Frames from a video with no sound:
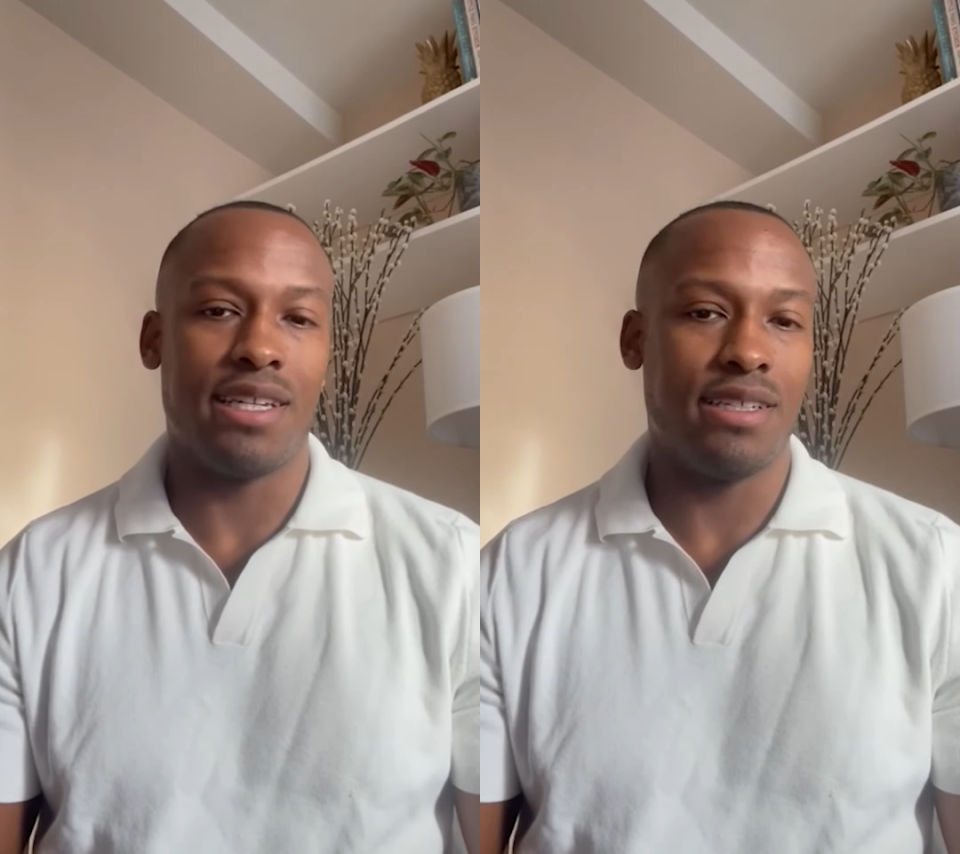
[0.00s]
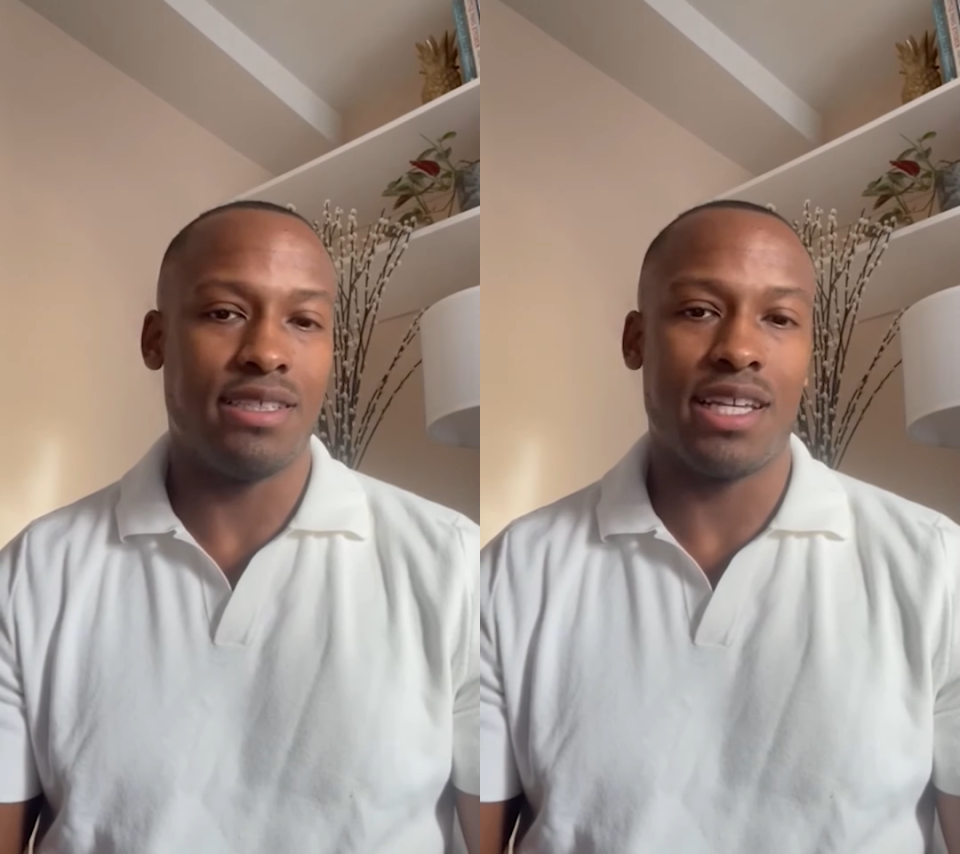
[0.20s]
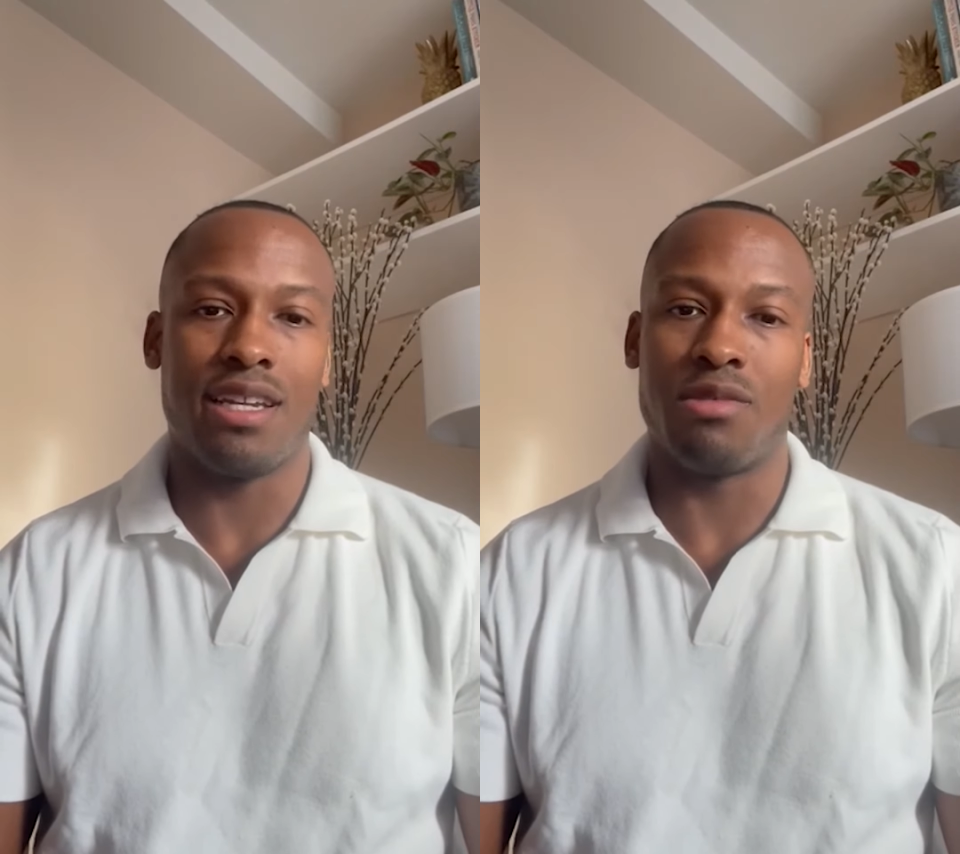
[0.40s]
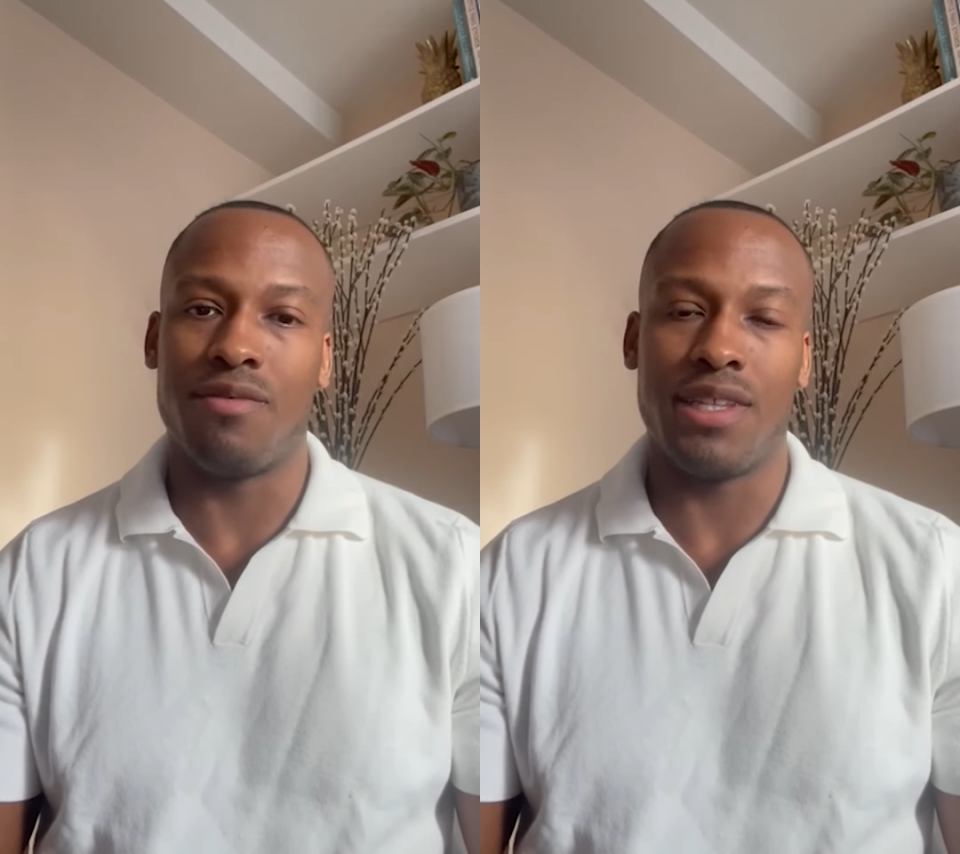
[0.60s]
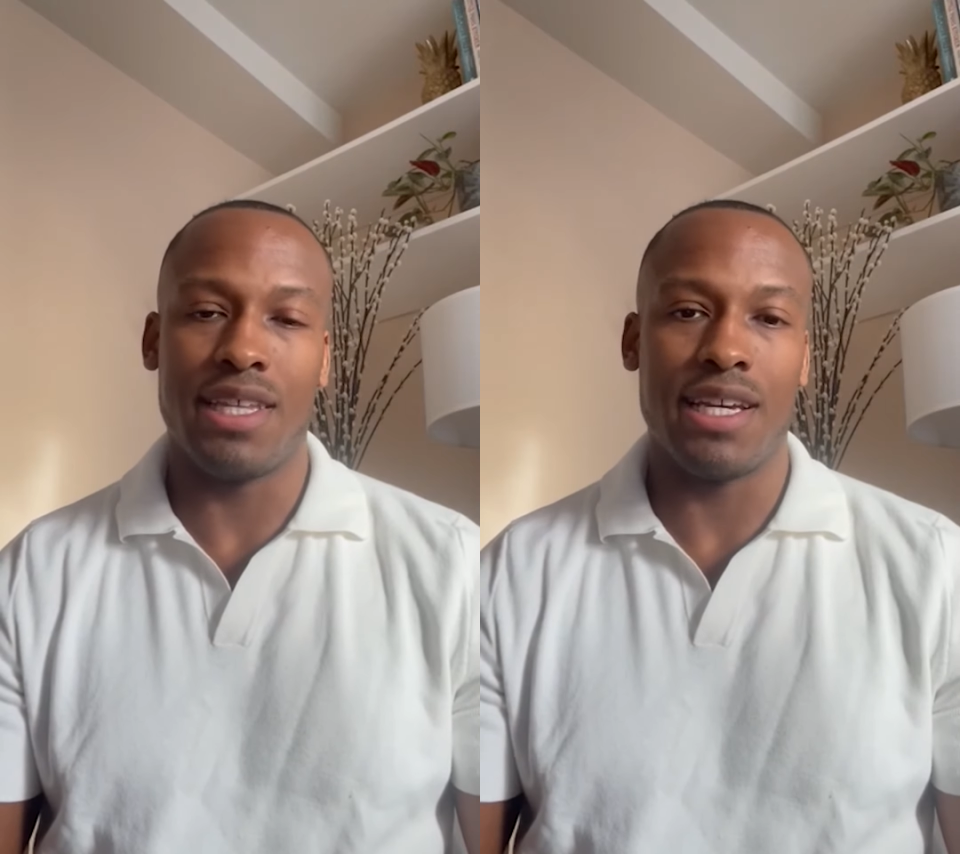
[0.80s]
understanding
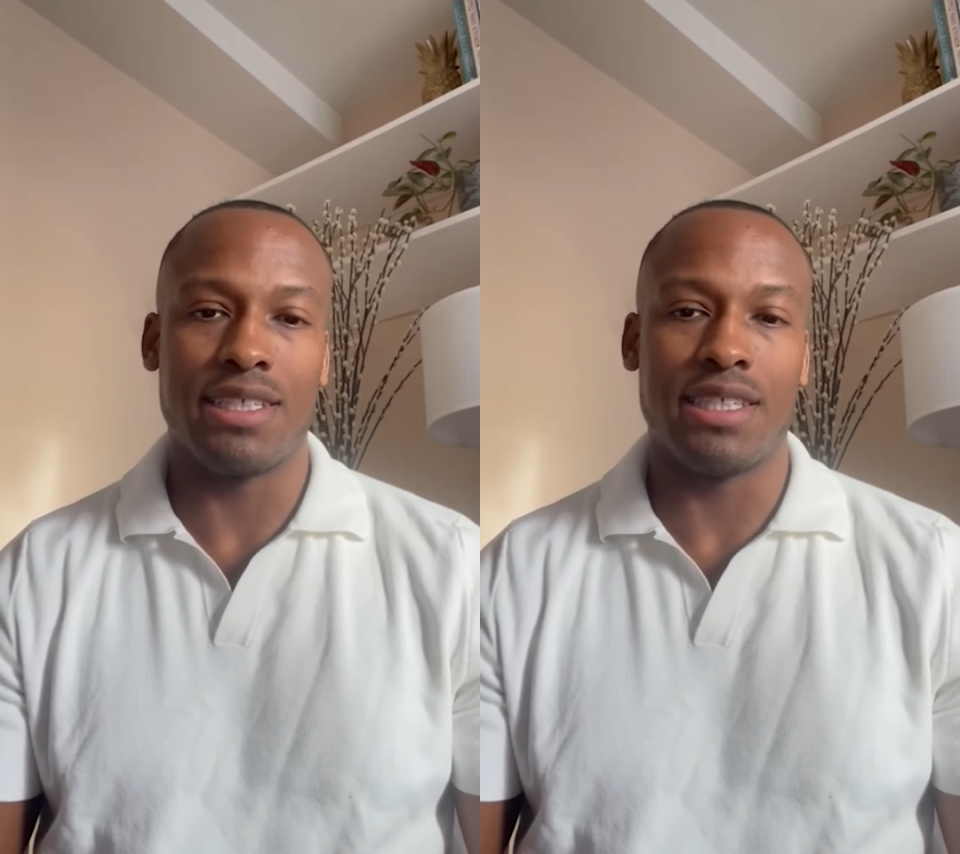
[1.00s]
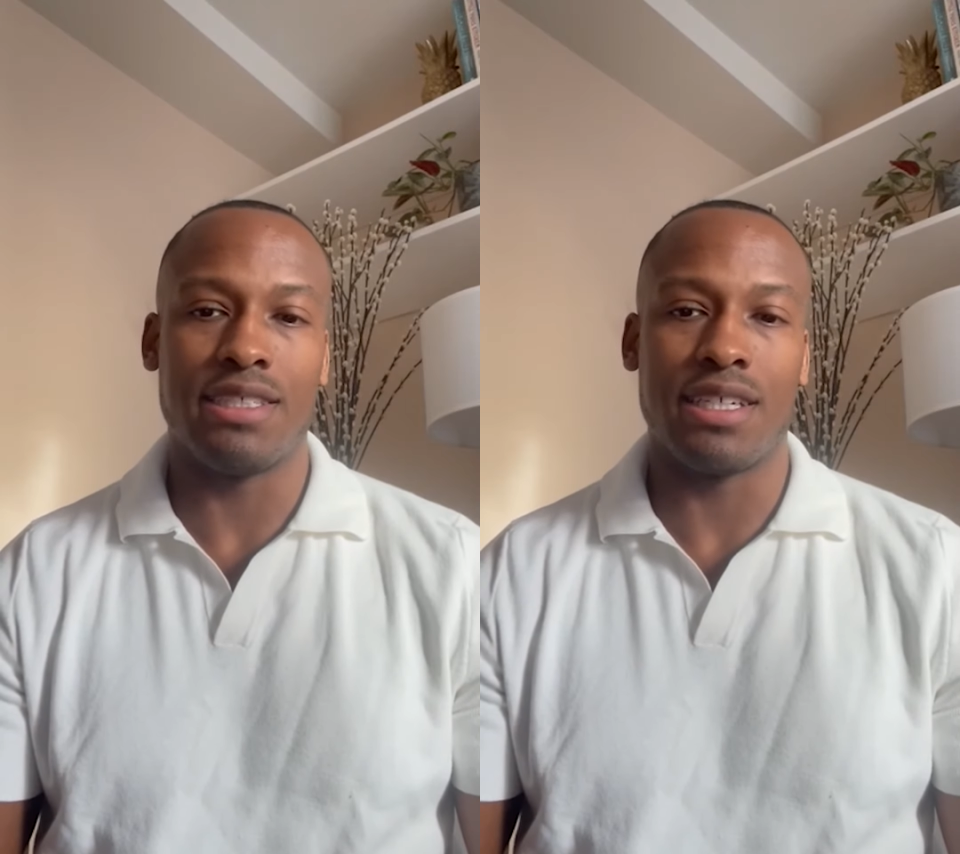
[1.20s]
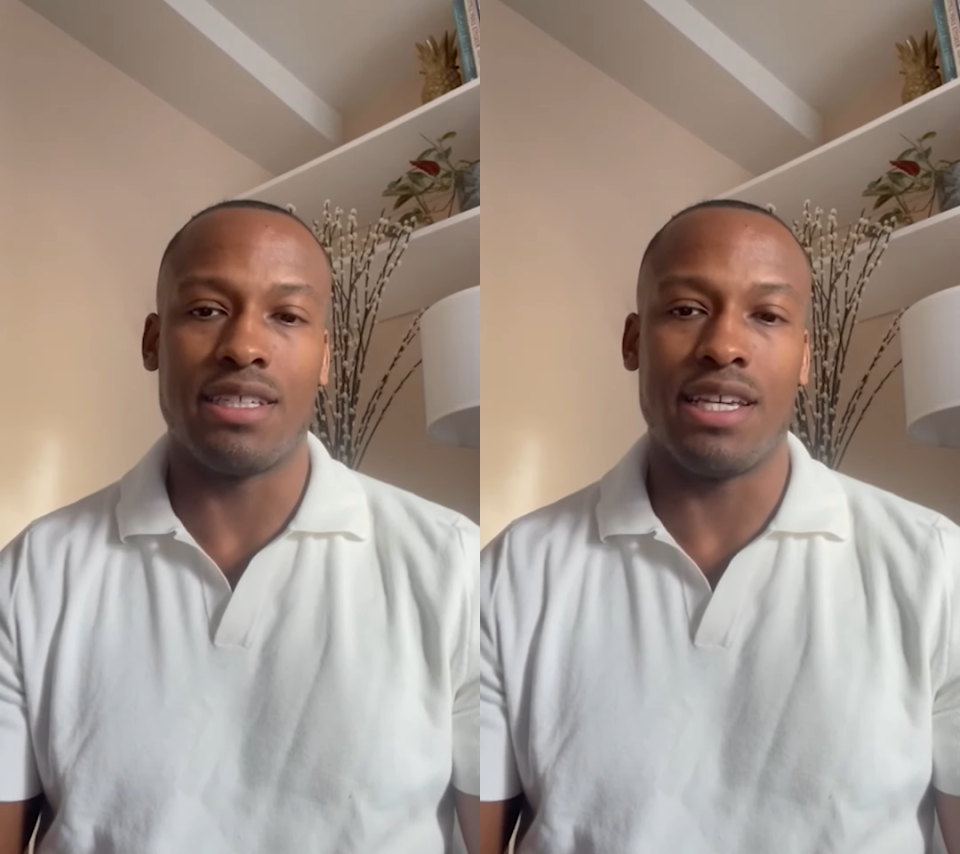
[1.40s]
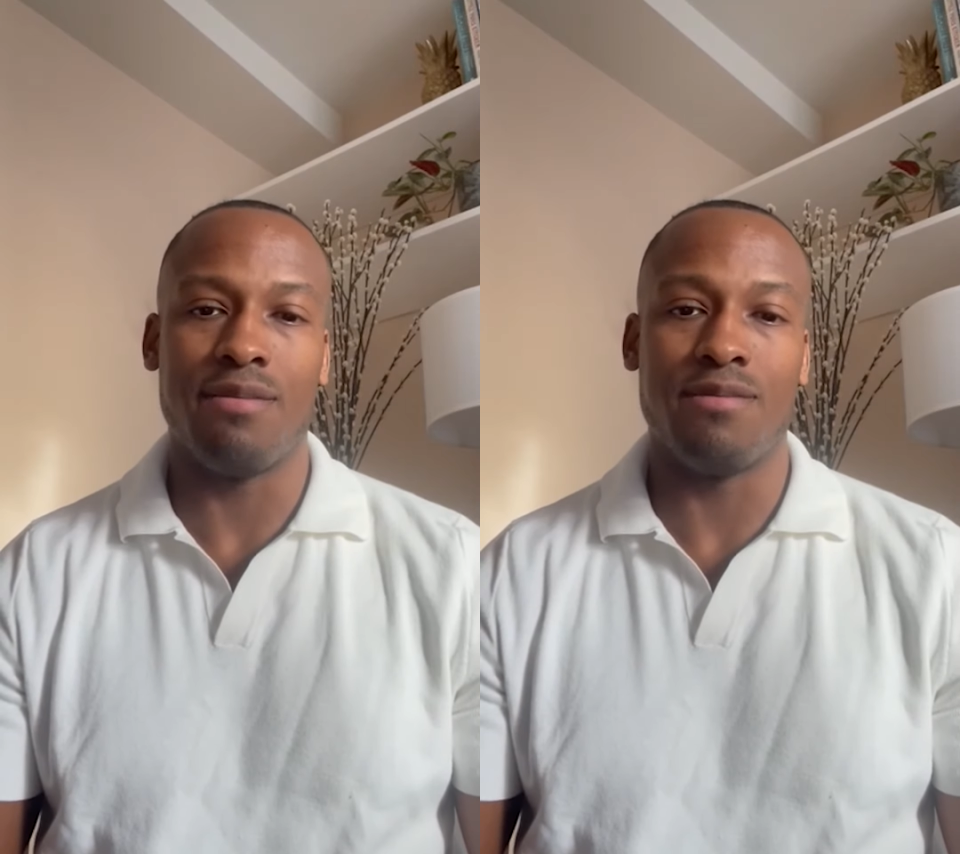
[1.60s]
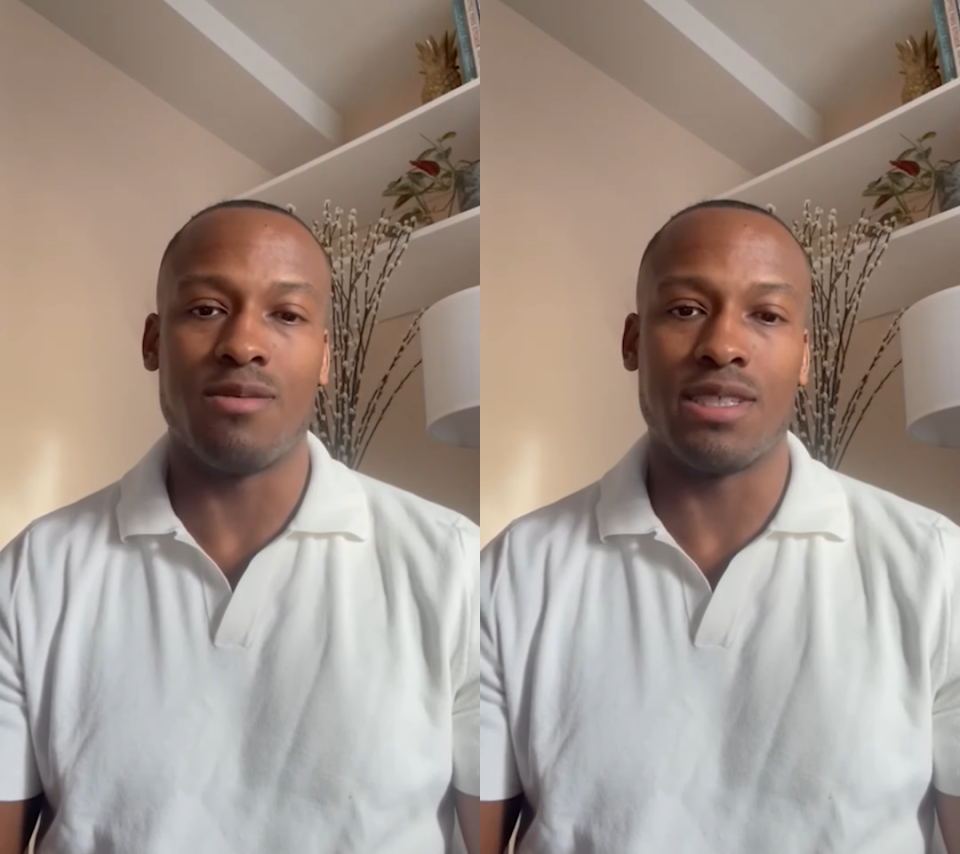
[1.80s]
within their existing teams,